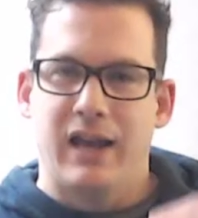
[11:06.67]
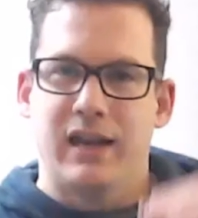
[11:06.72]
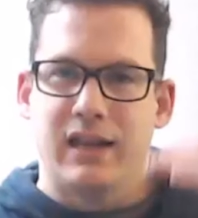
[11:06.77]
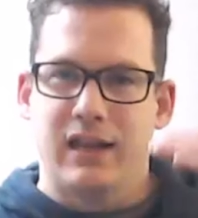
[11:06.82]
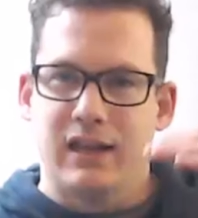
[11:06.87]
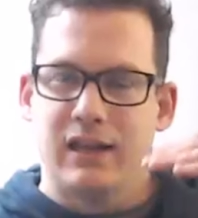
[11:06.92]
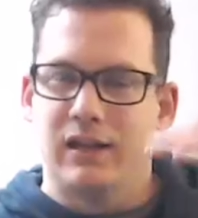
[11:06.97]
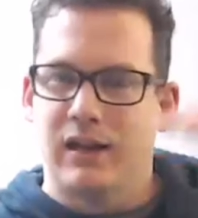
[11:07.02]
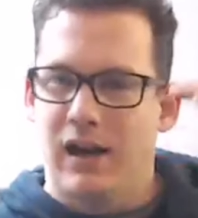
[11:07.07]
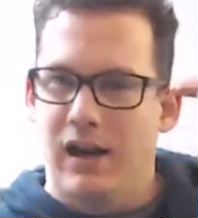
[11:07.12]

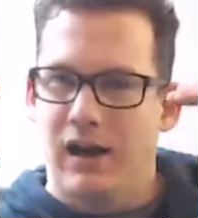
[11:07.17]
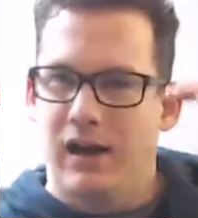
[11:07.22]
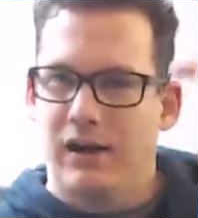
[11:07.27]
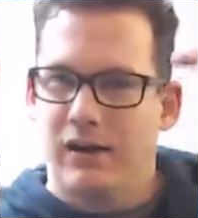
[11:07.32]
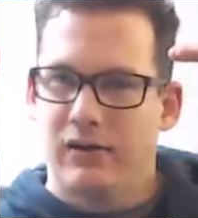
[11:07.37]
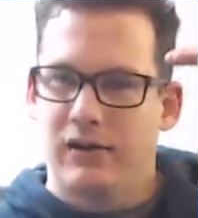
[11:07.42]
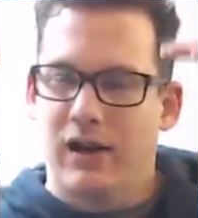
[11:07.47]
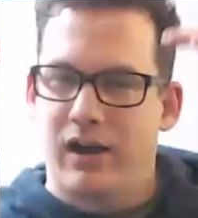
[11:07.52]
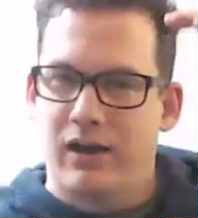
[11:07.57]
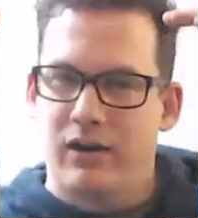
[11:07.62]
adding in
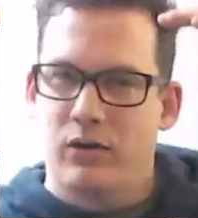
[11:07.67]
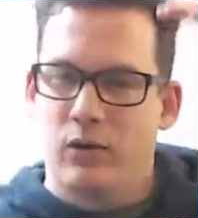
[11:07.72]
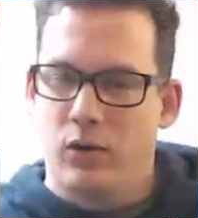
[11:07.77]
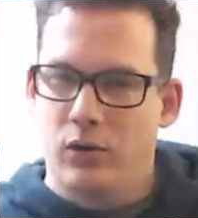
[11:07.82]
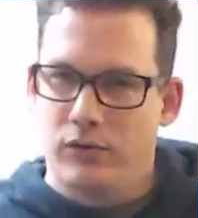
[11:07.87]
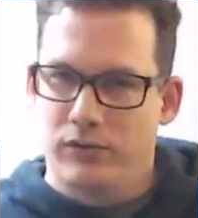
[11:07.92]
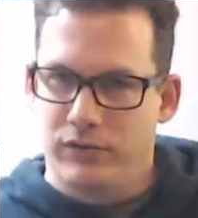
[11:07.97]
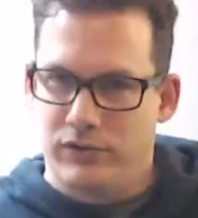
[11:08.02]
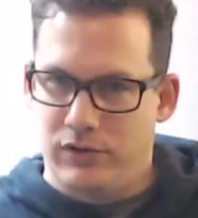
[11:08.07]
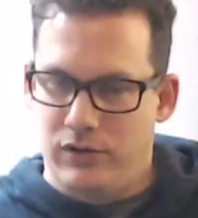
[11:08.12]
higher and higher
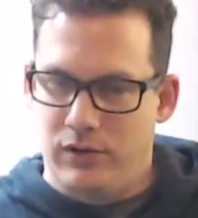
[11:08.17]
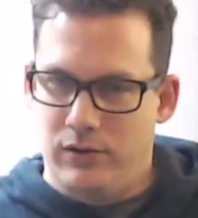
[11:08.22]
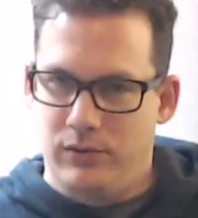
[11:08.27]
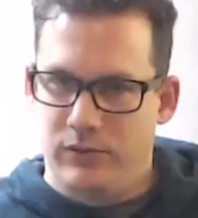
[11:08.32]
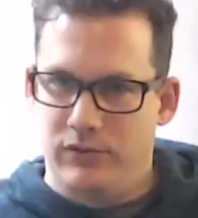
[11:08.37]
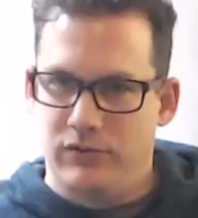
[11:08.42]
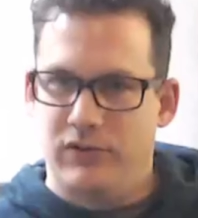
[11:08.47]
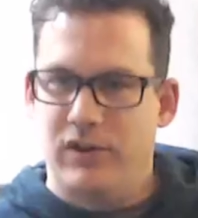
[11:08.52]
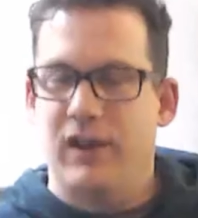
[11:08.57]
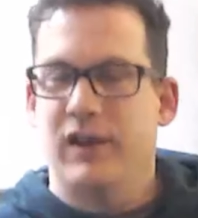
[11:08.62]

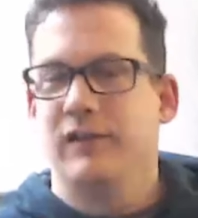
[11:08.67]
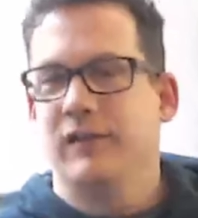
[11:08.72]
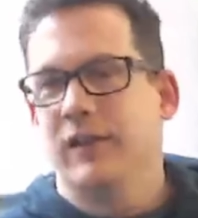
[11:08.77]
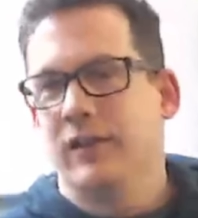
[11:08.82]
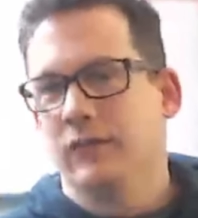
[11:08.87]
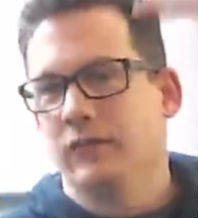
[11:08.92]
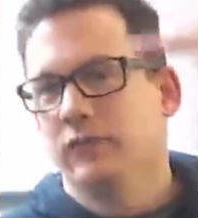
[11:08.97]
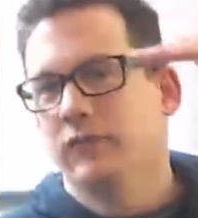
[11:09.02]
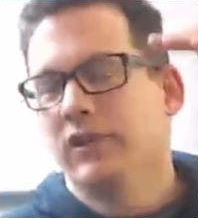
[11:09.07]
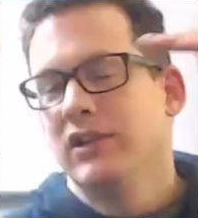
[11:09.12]
overtones
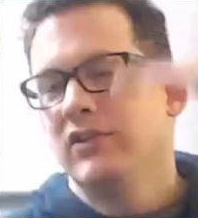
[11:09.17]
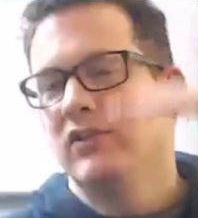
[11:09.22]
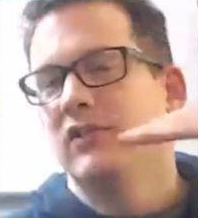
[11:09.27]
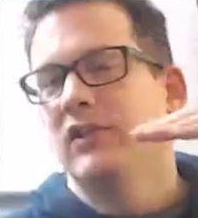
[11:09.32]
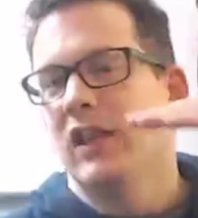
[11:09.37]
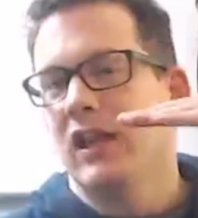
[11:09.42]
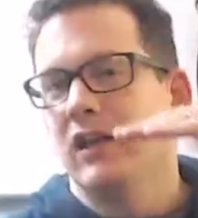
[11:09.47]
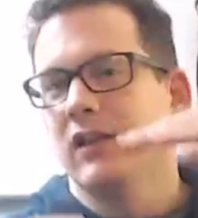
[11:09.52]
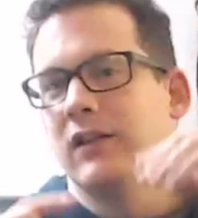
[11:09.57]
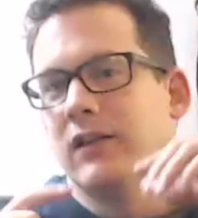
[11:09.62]
and then
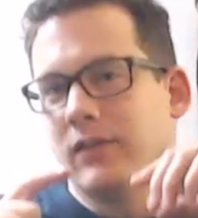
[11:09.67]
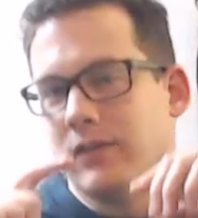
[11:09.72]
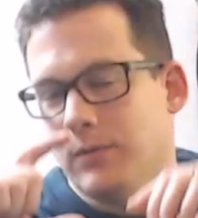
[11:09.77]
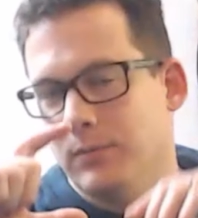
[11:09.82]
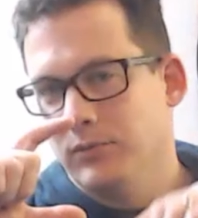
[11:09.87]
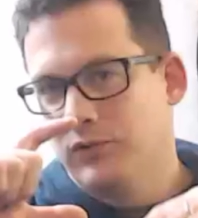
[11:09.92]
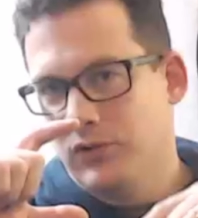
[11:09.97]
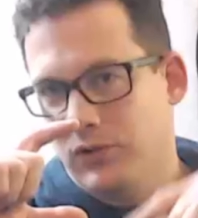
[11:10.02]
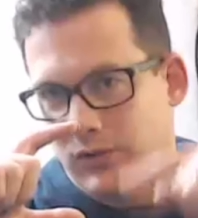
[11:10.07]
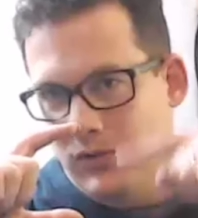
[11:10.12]

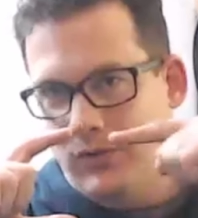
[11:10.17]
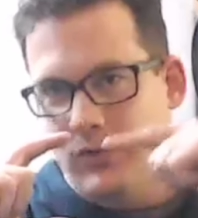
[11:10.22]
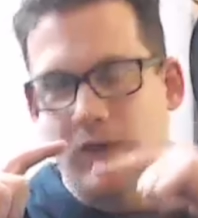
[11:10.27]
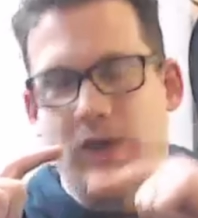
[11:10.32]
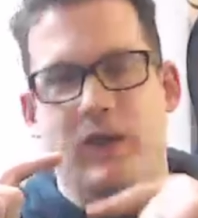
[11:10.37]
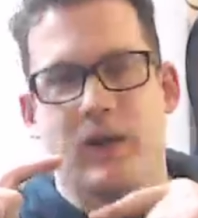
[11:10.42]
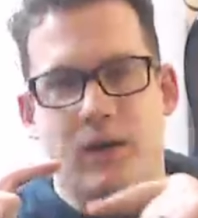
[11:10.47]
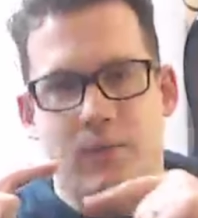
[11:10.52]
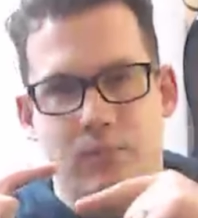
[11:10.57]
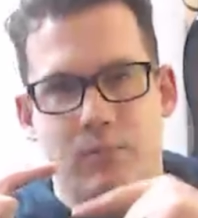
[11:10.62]
rescaling them so
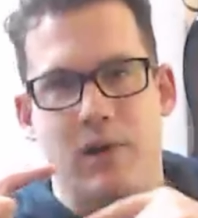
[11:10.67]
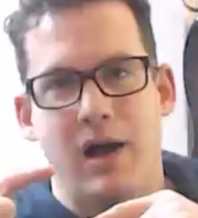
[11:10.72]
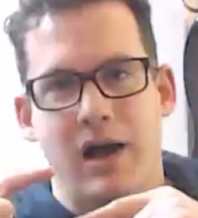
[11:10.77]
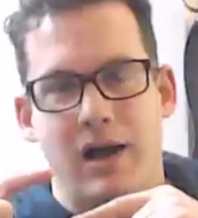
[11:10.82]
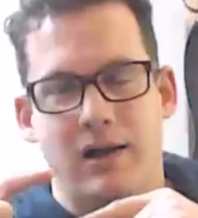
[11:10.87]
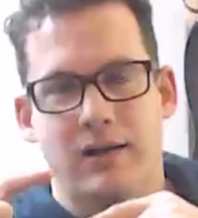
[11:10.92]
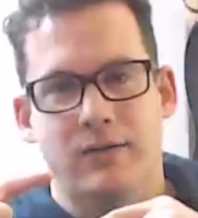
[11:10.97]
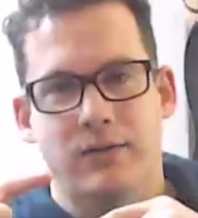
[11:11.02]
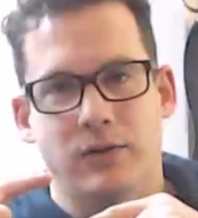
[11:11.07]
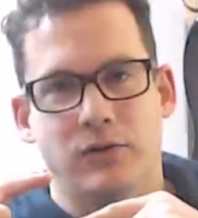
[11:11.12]
that they come
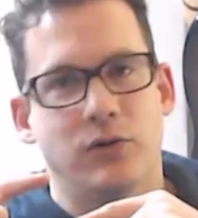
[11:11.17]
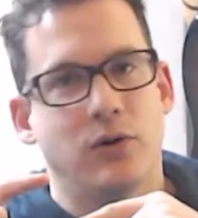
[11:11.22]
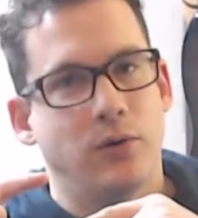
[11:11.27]
back,